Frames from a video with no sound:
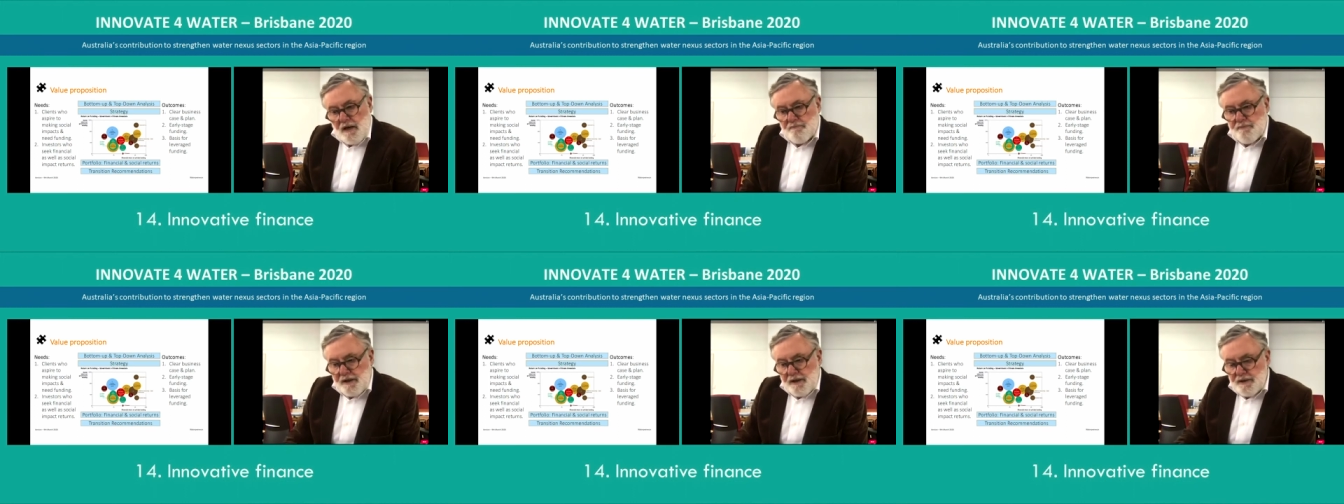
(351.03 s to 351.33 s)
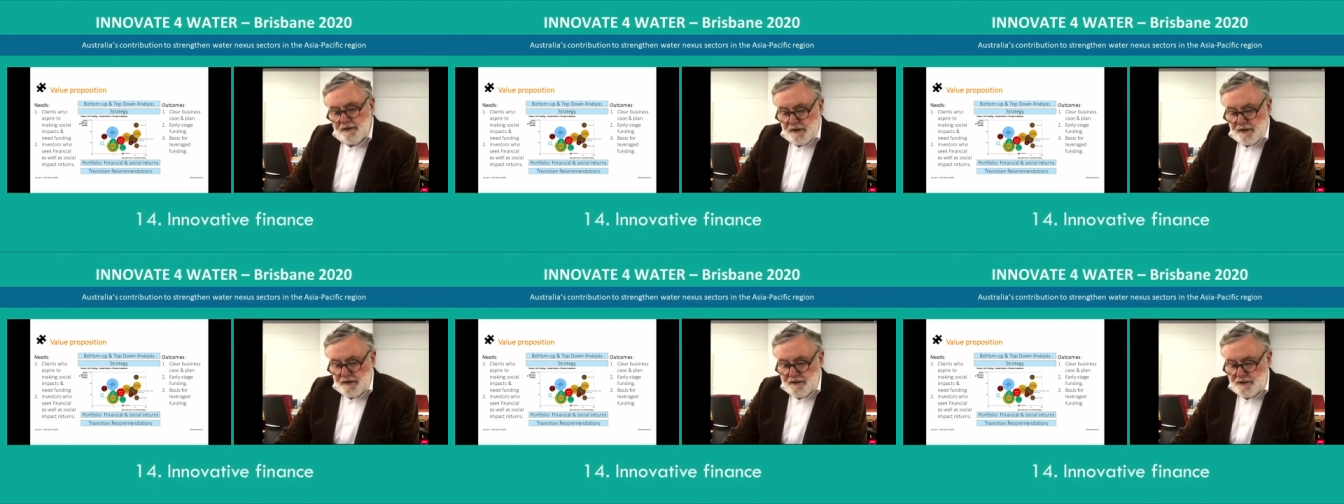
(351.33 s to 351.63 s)
but
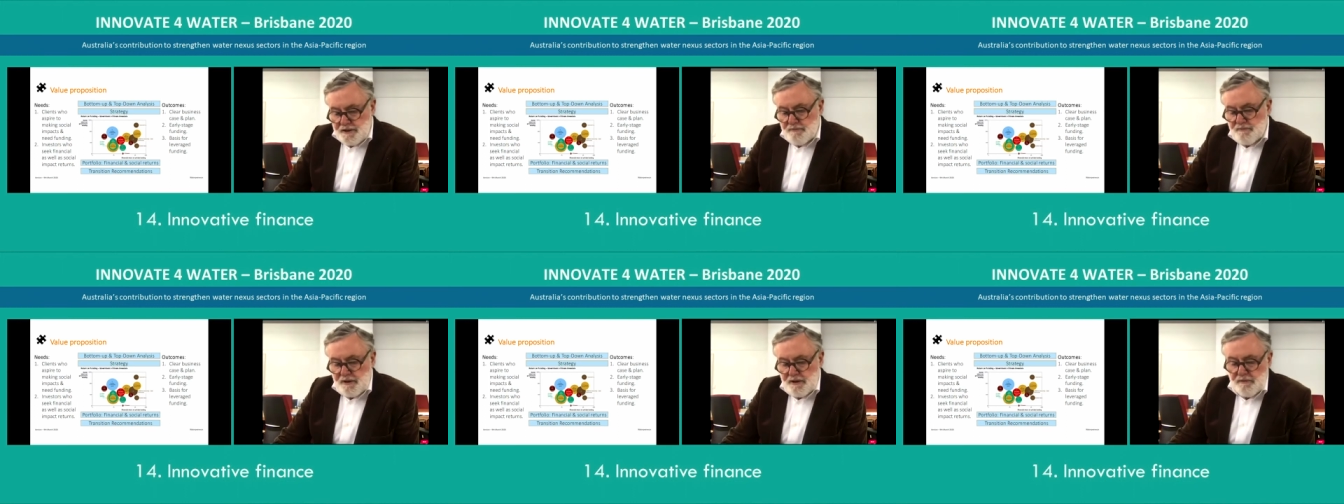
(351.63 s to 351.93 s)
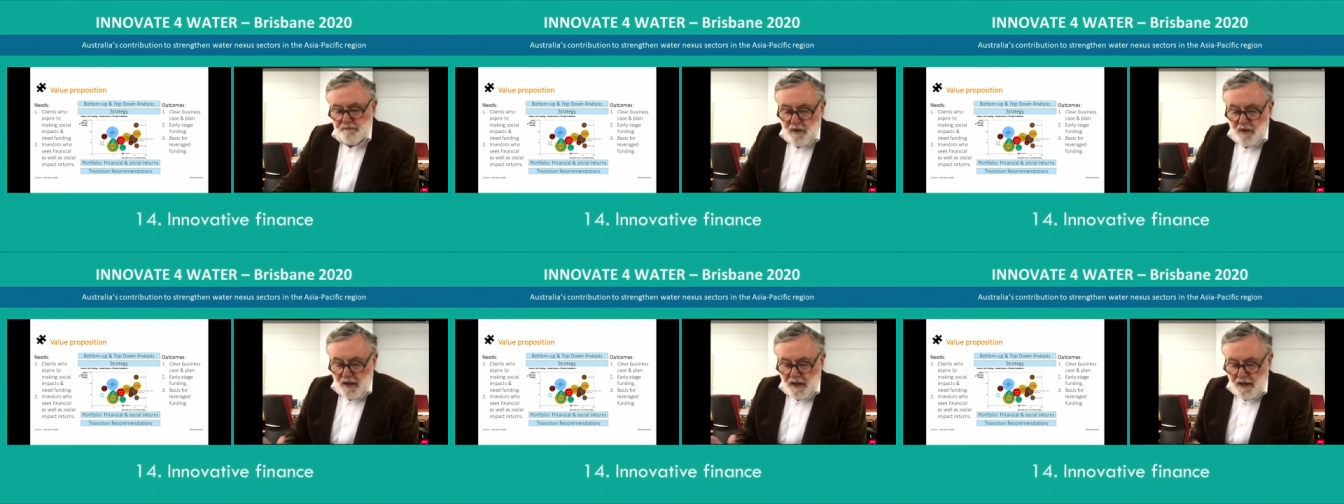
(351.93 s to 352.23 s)
it needs to
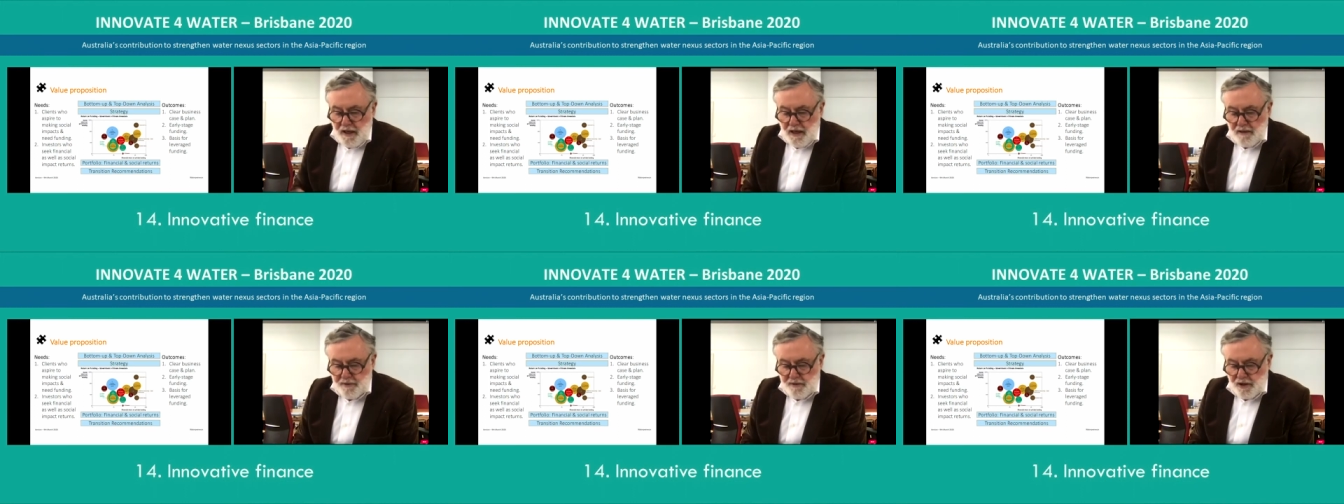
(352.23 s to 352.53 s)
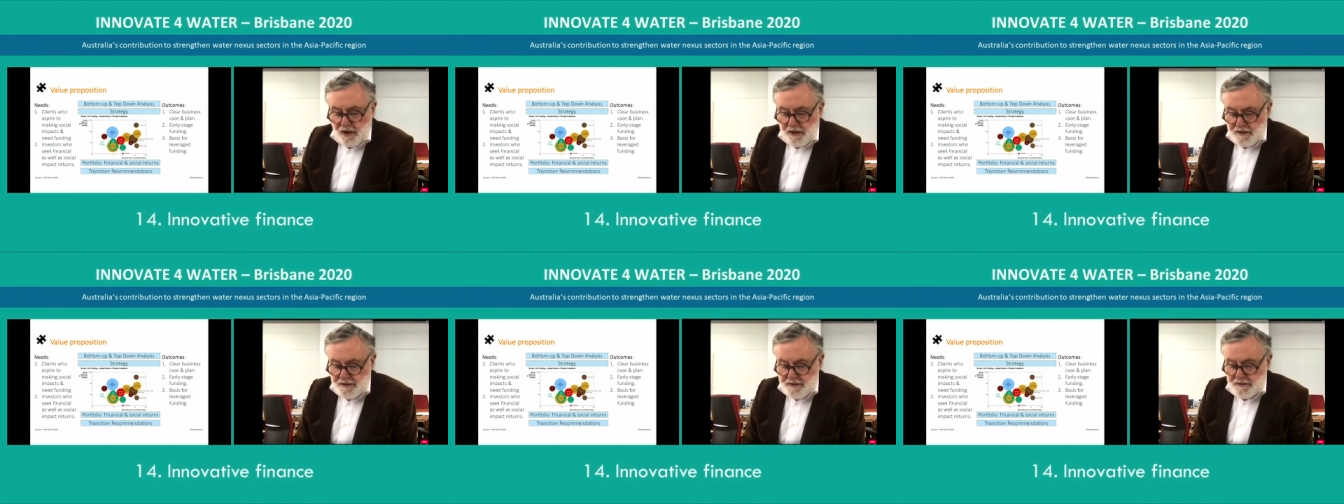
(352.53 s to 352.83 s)
be a
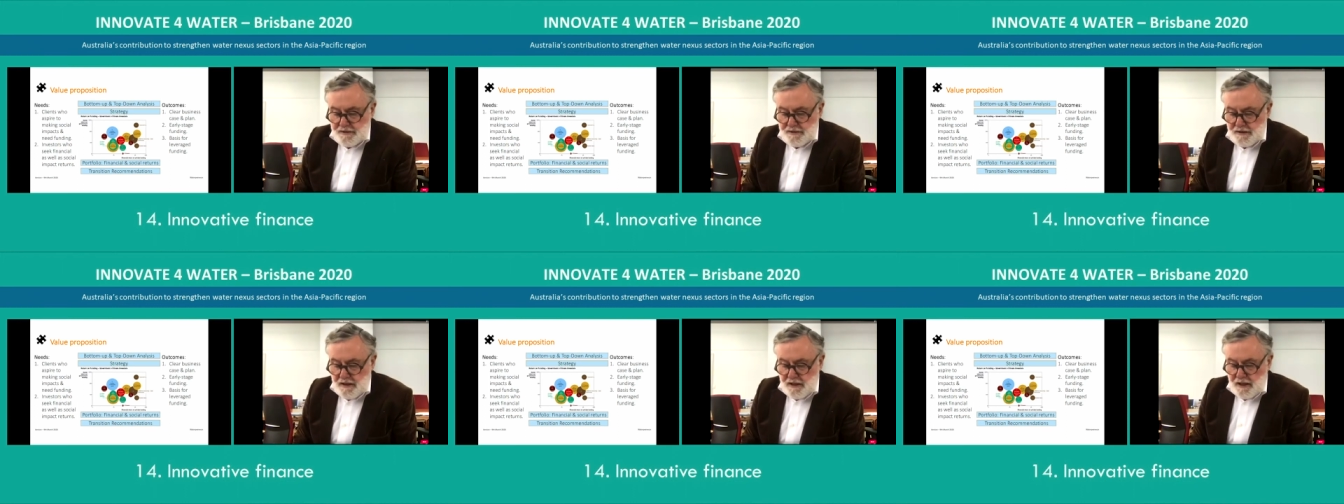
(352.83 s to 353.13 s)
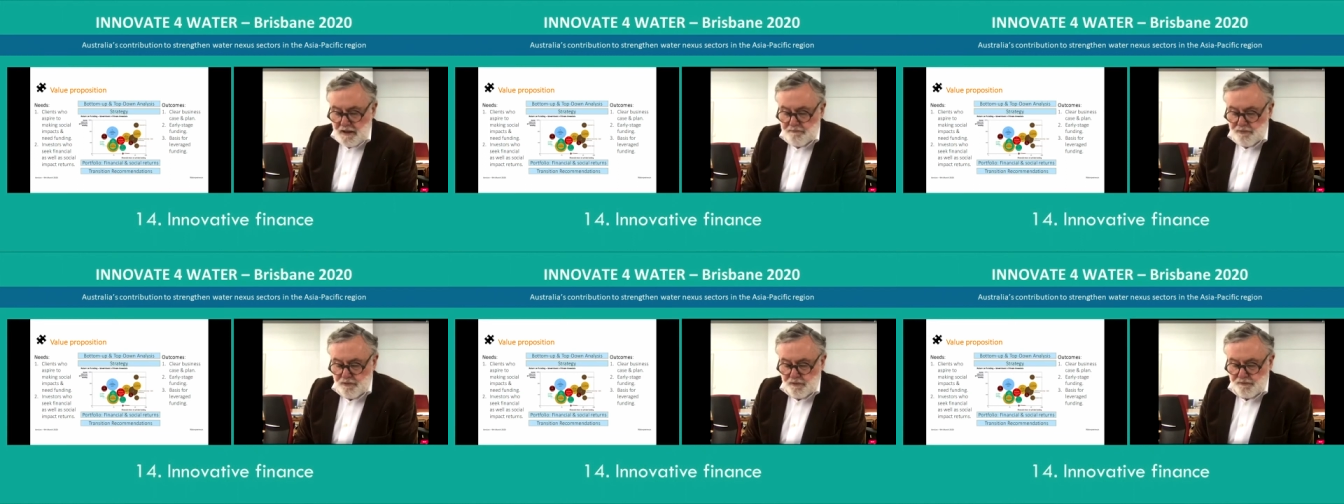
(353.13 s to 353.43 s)
harmonised
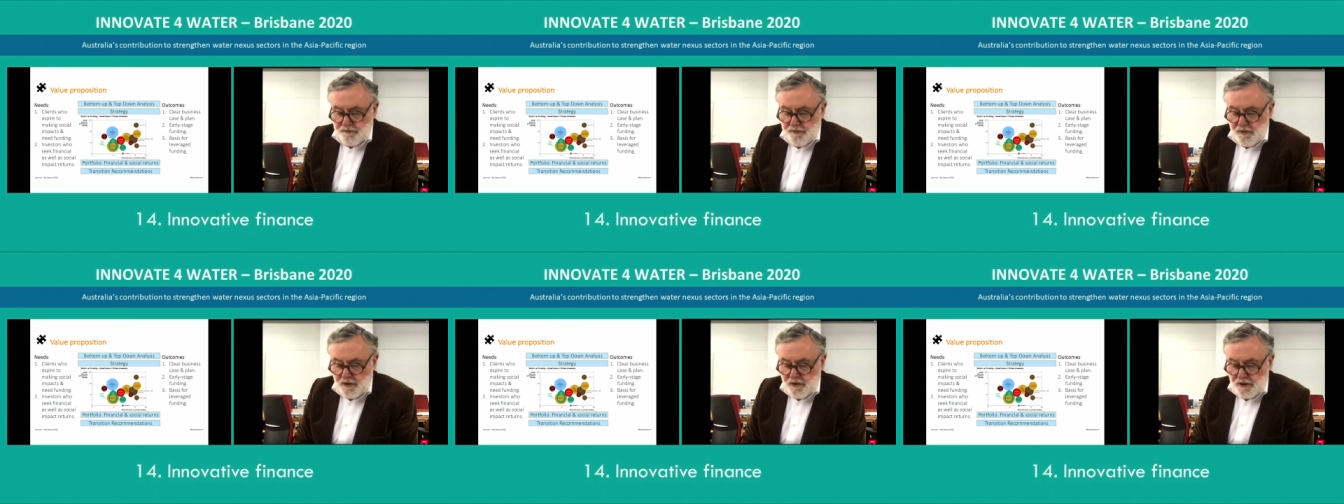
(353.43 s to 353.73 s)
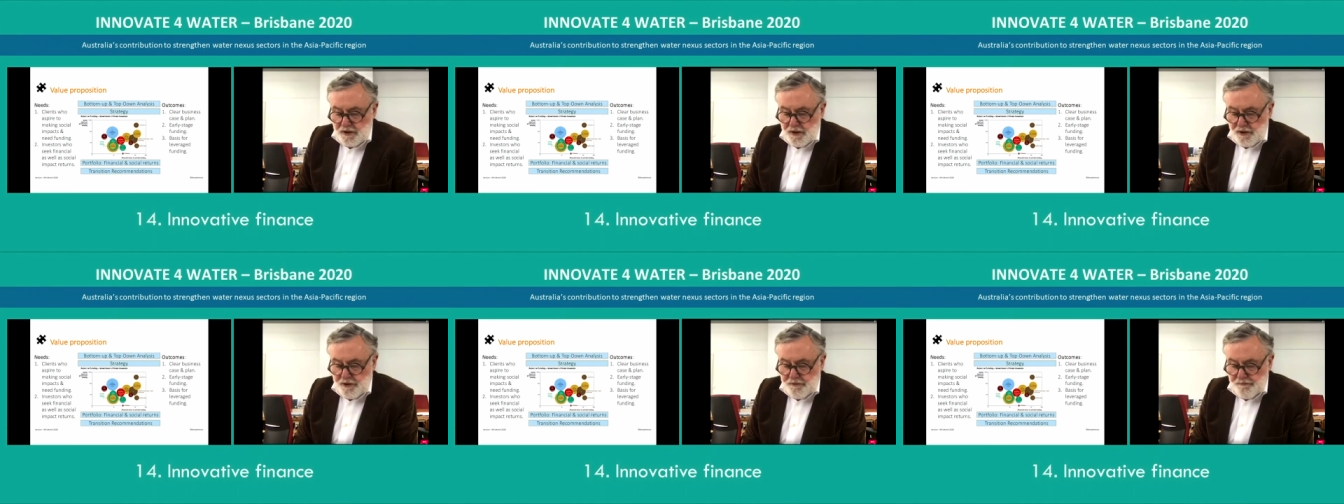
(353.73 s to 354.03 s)

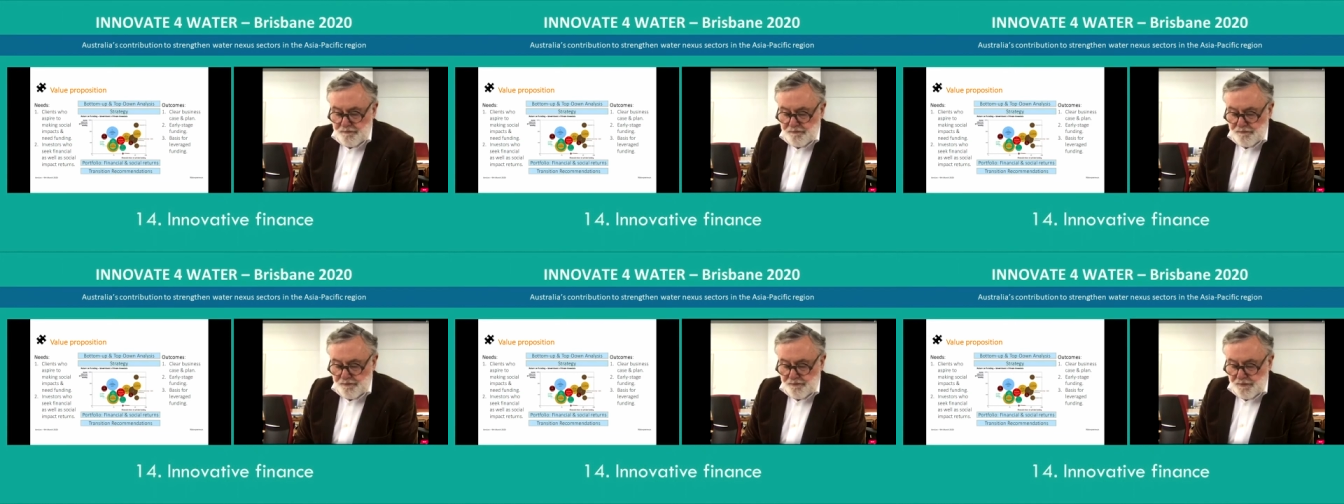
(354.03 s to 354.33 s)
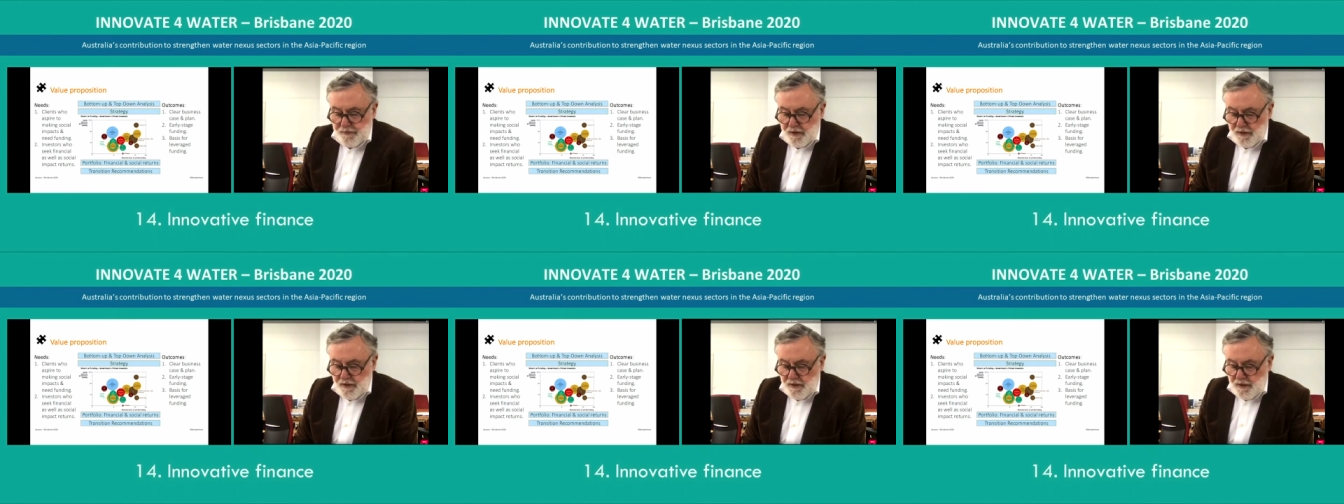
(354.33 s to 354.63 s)
portfolio.
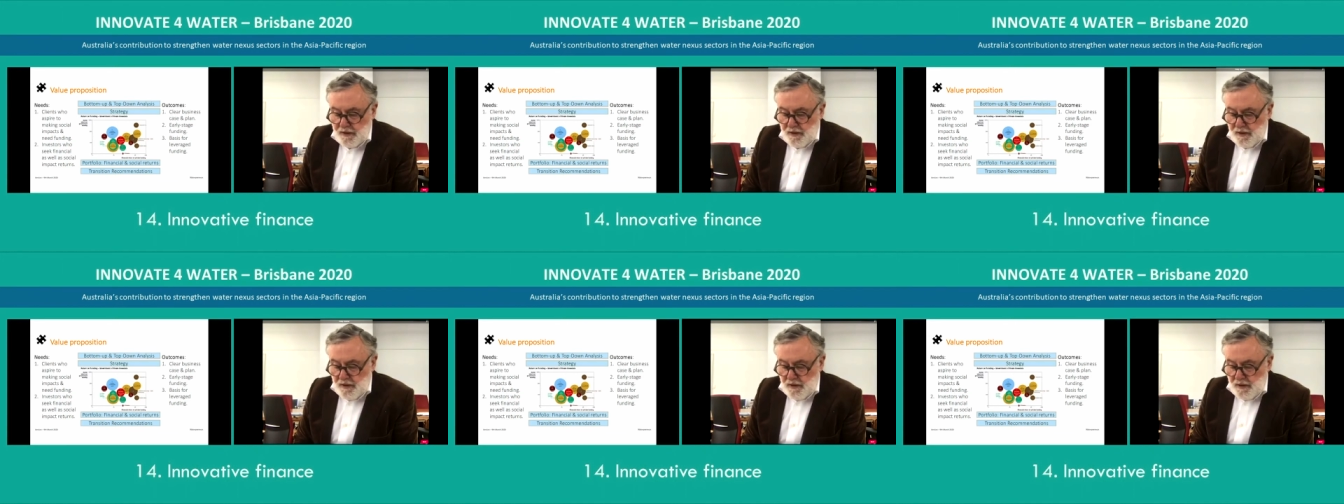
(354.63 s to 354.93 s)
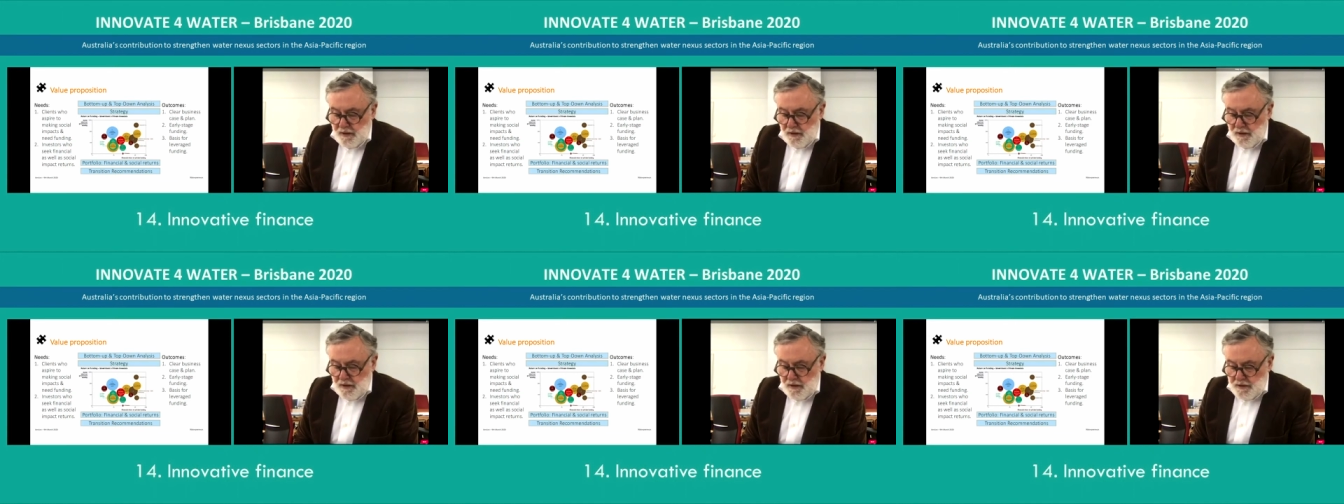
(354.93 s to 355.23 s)

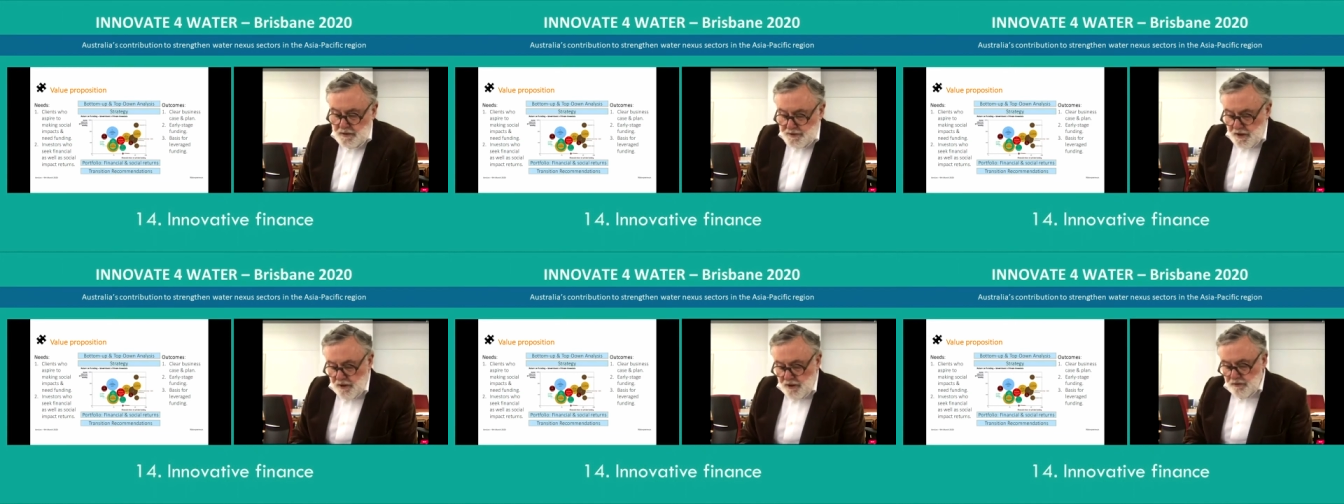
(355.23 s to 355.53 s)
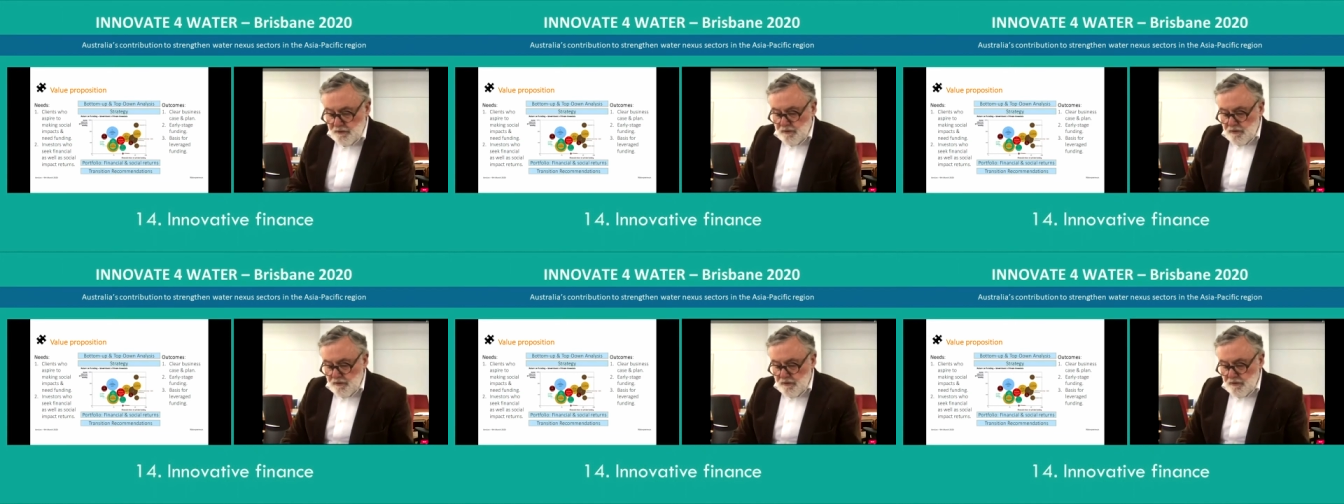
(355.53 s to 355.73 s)
So